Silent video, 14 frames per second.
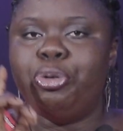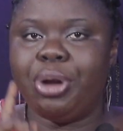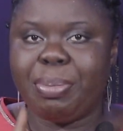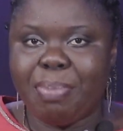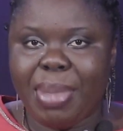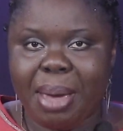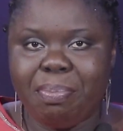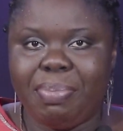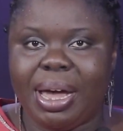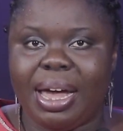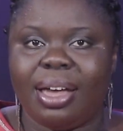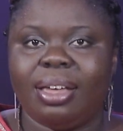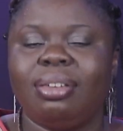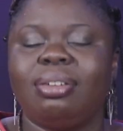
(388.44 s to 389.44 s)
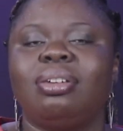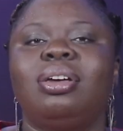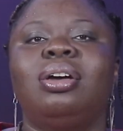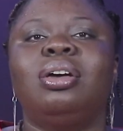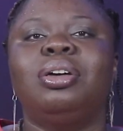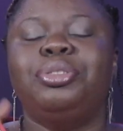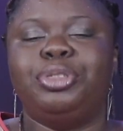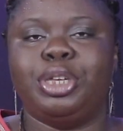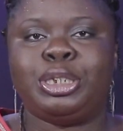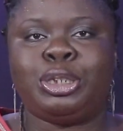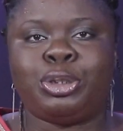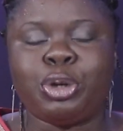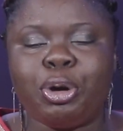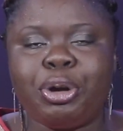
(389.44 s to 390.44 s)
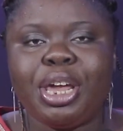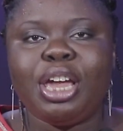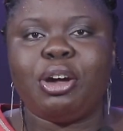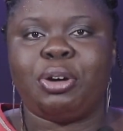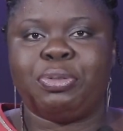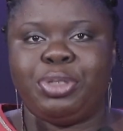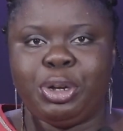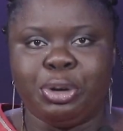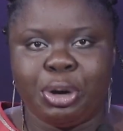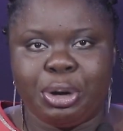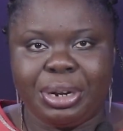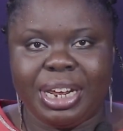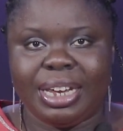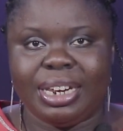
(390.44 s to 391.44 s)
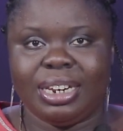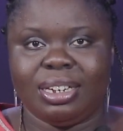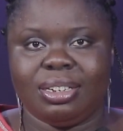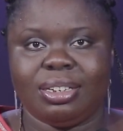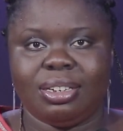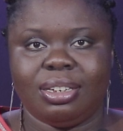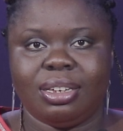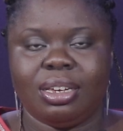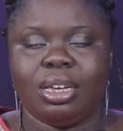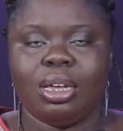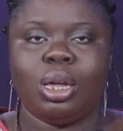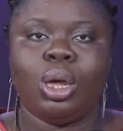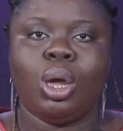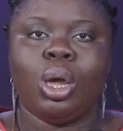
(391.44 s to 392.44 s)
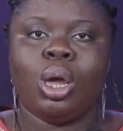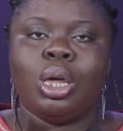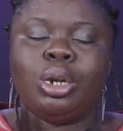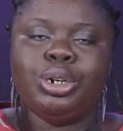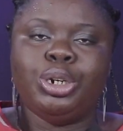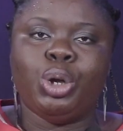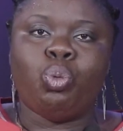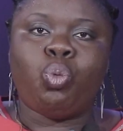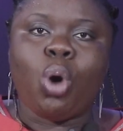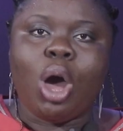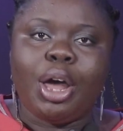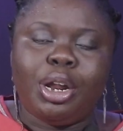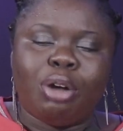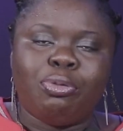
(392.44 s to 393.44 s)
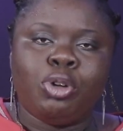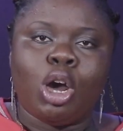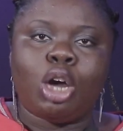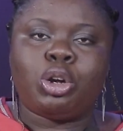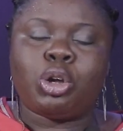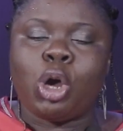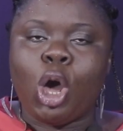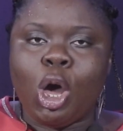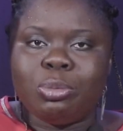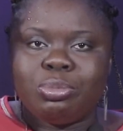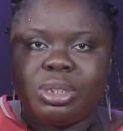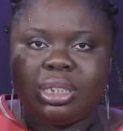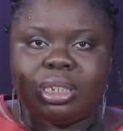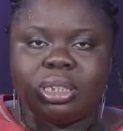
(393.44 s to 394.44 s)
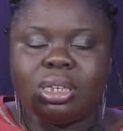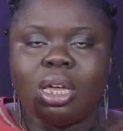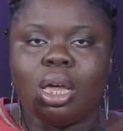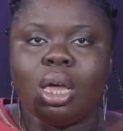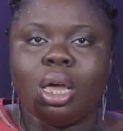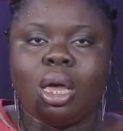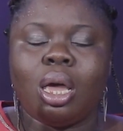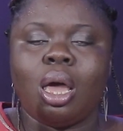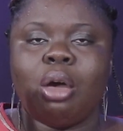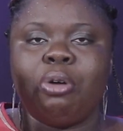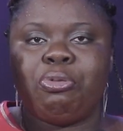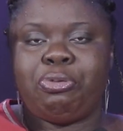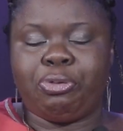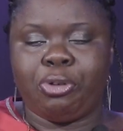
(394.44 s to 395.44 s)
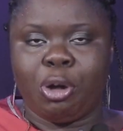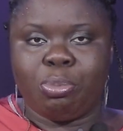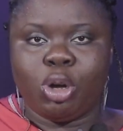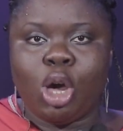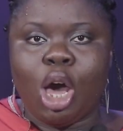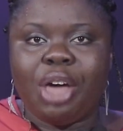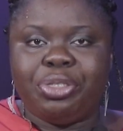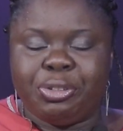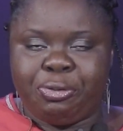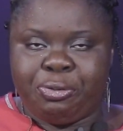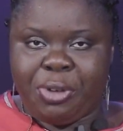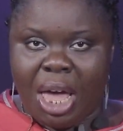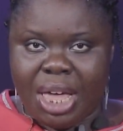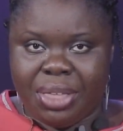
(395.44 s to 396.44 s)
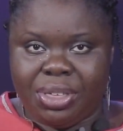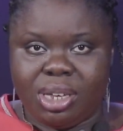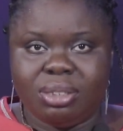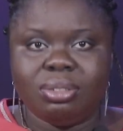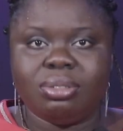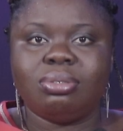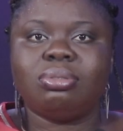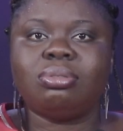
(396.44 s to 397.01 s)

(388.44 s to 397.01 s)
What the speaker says: Remember the story of the Godhead. The Word of God comes from God the Father,